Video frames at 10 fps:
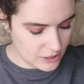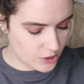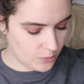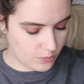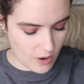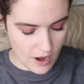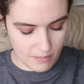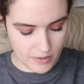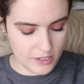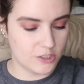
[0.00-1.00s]
So
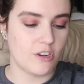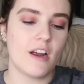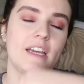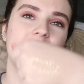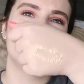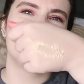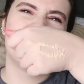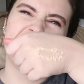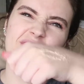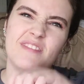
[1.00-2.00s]
I'm gonna try and
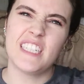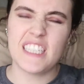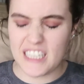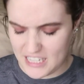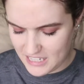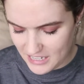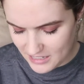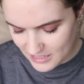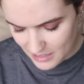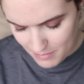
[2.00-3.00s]
fill this
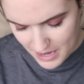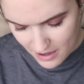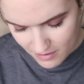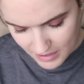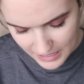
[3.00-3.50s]
in somehow,